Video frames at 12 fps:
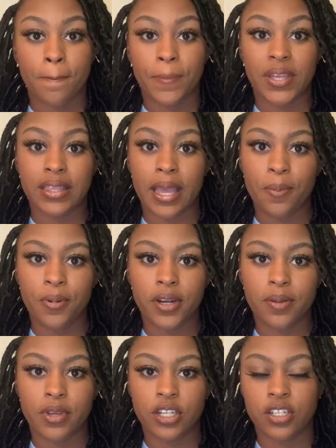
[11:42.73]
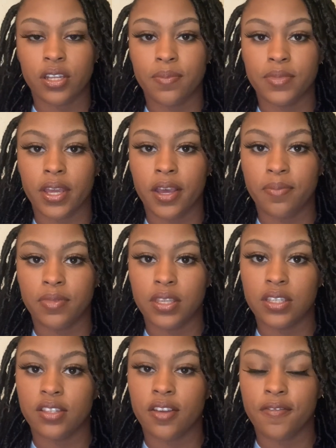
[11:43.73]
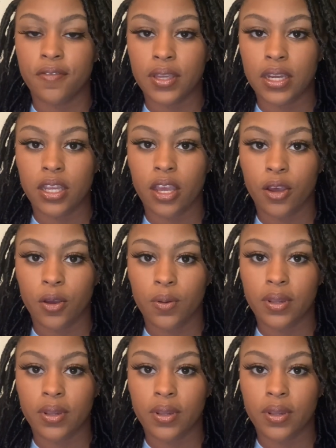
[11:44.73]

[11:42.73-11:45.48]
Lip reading: But that pretty much sums up this video.